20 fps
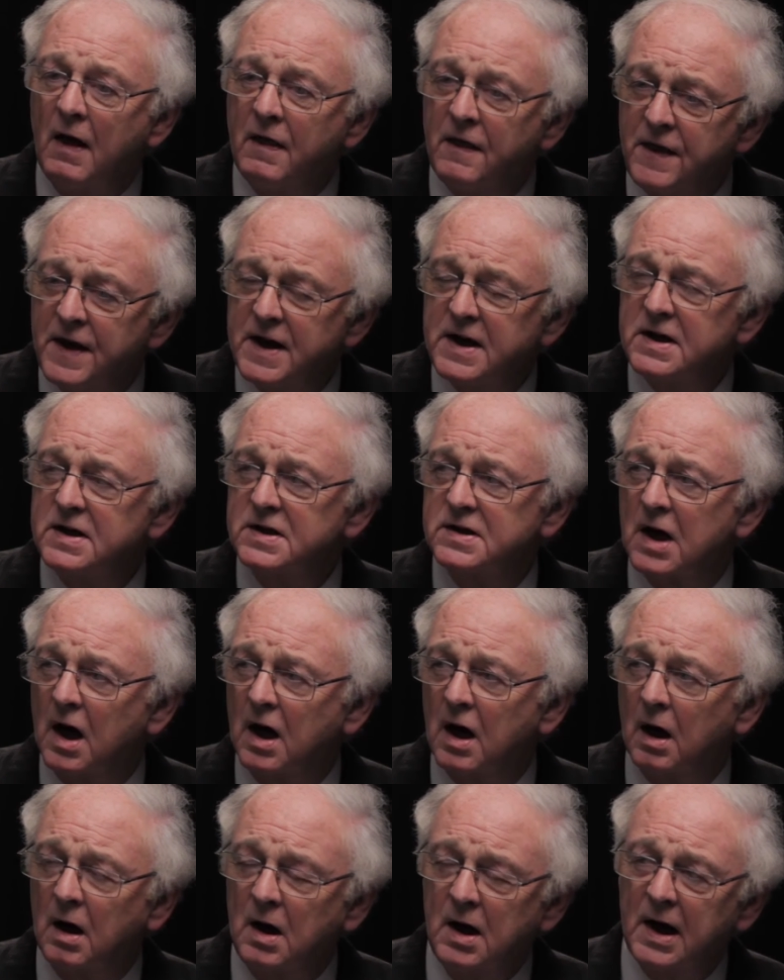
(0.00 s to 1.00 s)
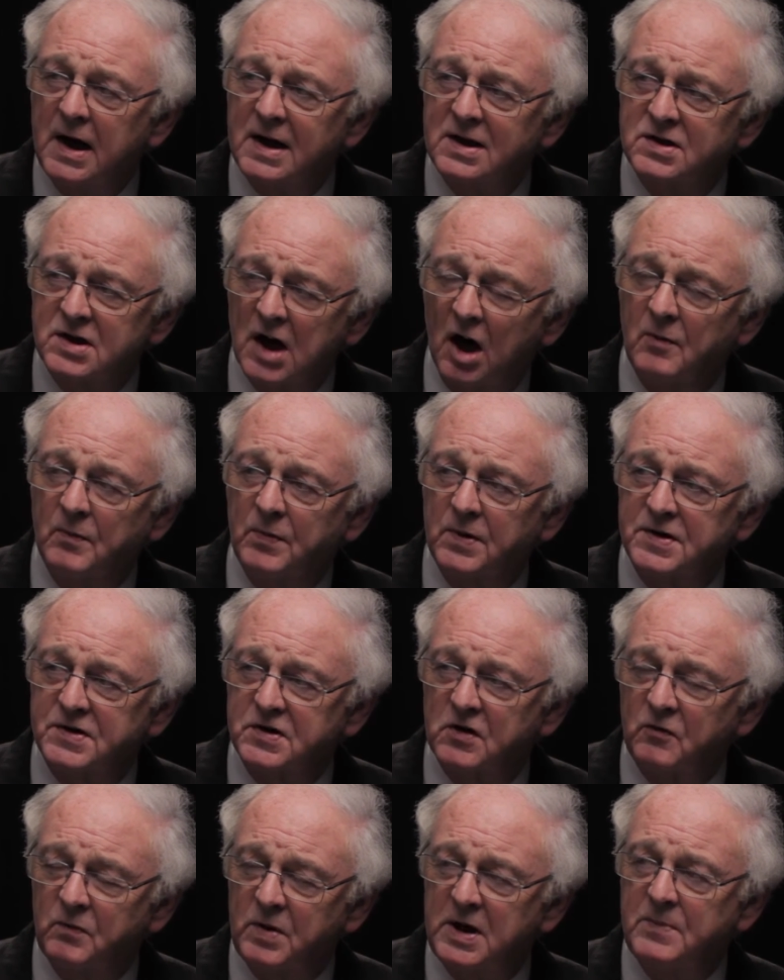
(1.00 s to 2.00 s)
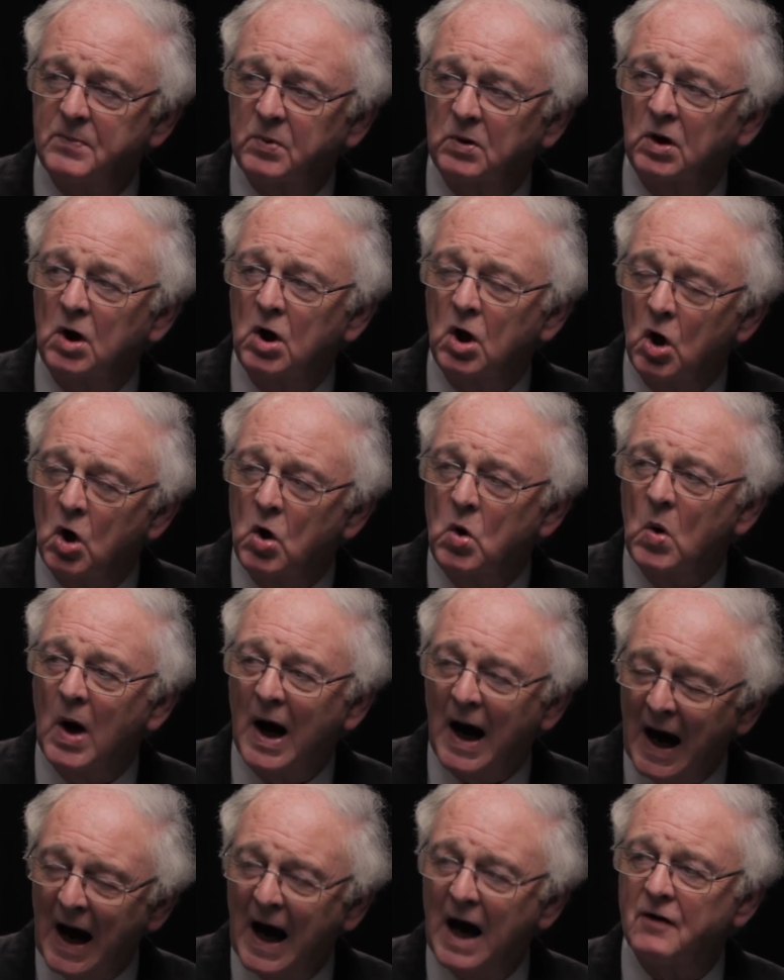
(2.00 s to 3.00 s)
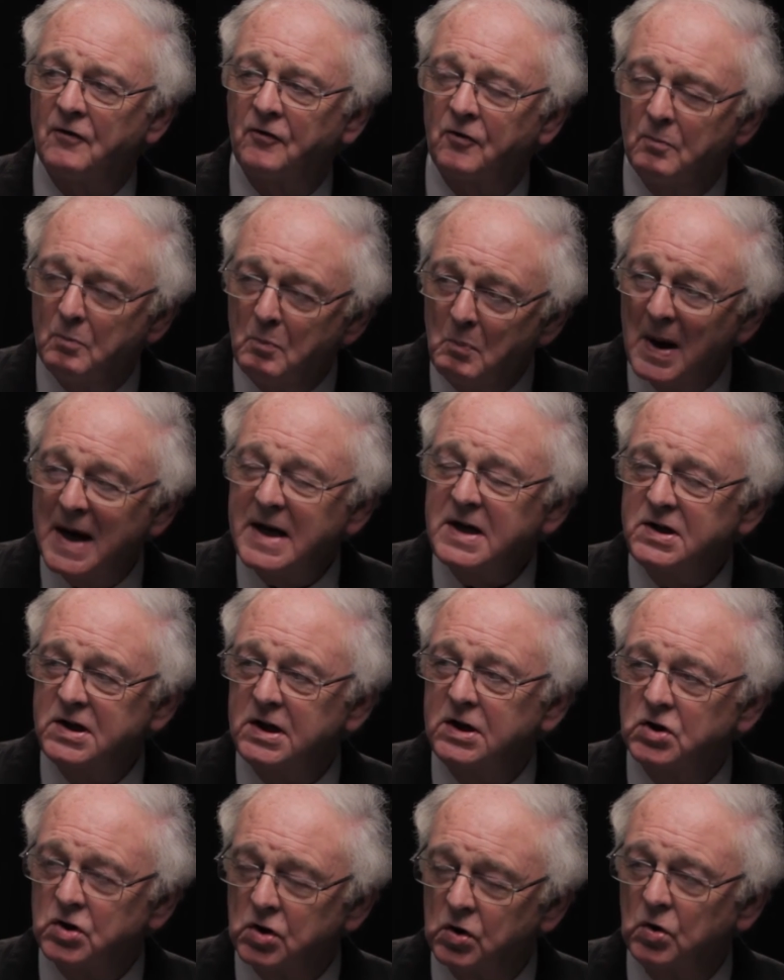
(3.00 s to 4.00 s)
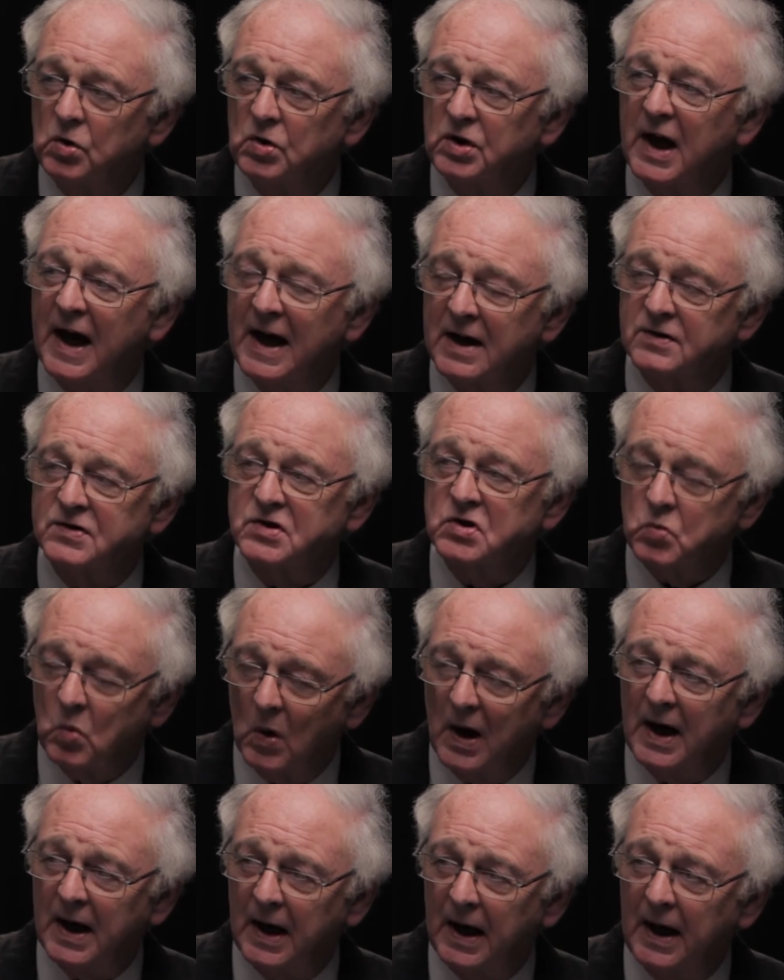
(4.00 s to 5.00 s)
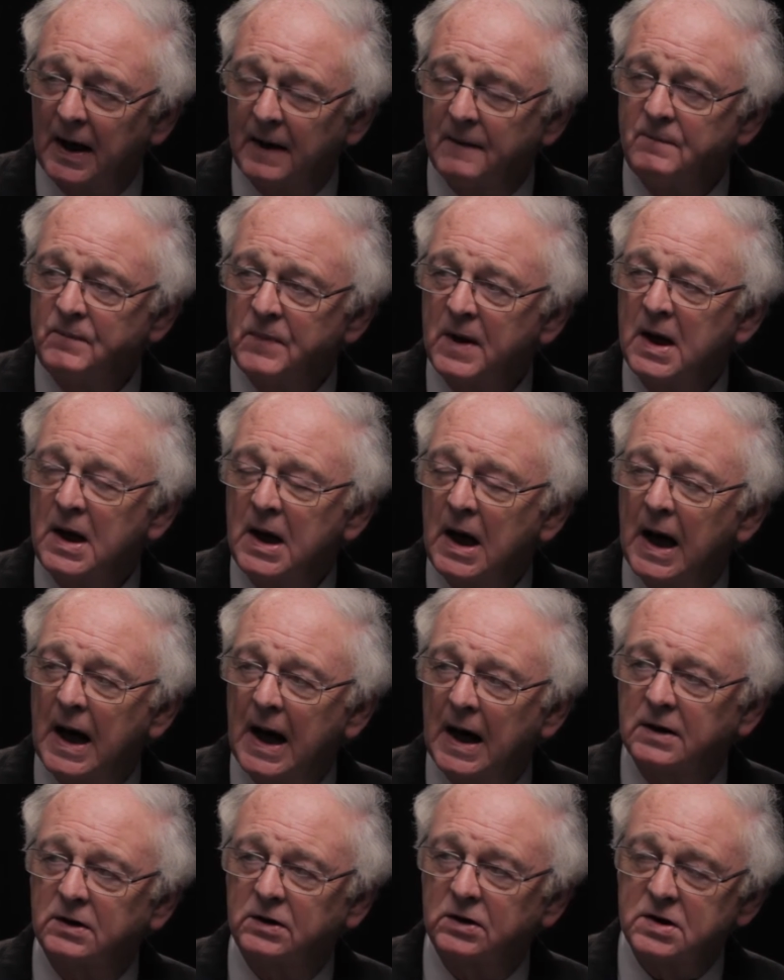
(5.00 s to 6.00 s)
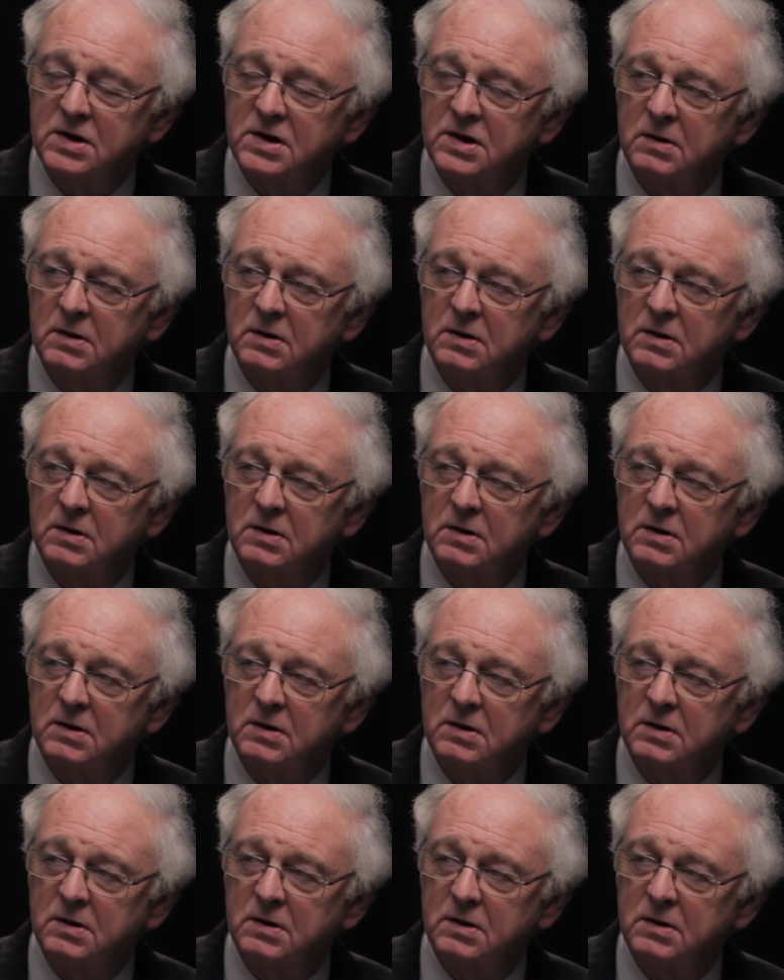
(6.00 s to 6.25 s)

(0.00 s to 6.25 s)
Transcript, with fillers: These are examples of people who have made it good elsewhere and